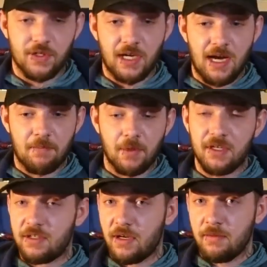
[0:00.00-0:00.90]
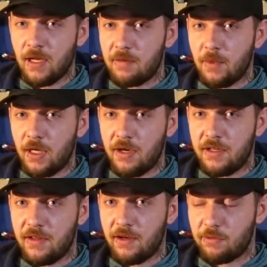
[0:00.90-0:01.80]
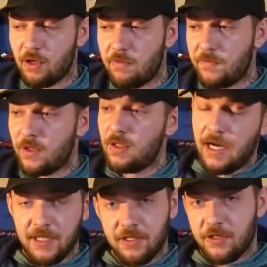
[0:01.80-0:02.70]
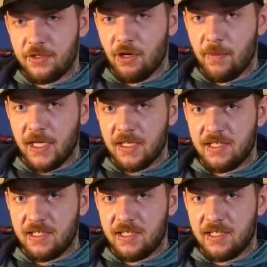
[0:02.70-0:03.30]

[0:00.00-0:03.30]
thing, I had my design, I had my idea that I was going for. I needed to start making